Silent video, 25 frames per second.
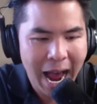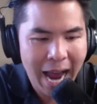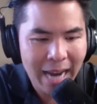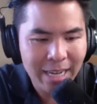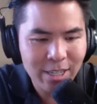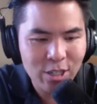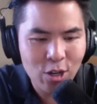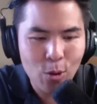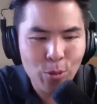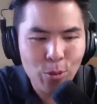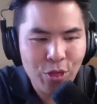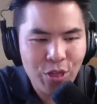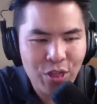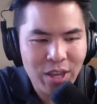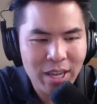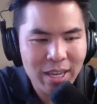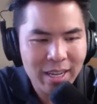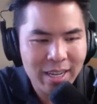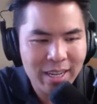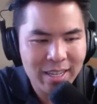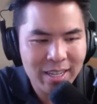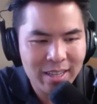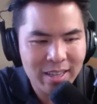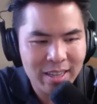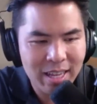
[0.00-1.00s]
I don't
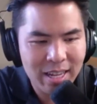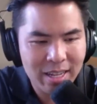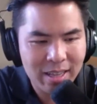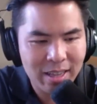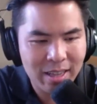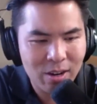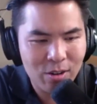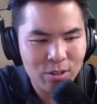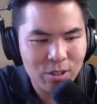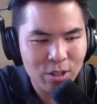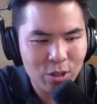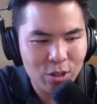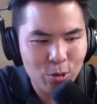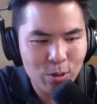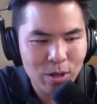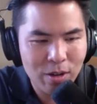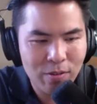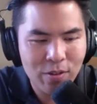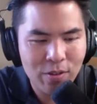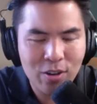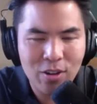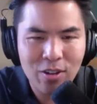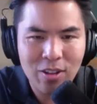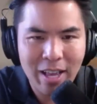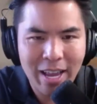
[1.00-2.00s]
think that there's a
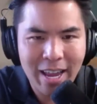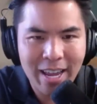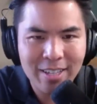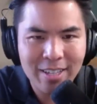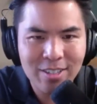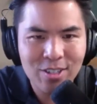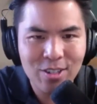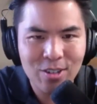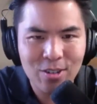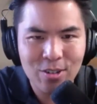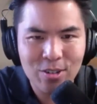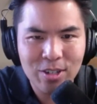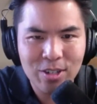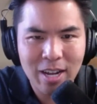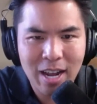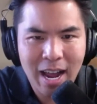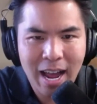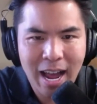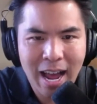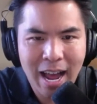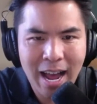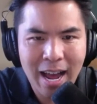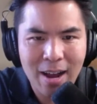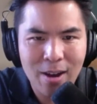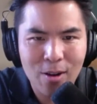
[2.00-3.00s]
univocal answer to
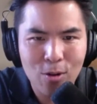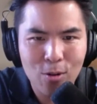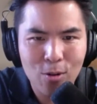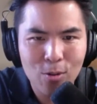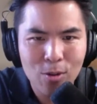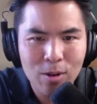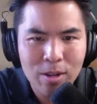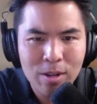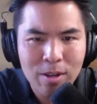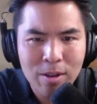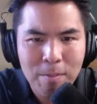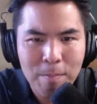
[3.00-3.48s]
how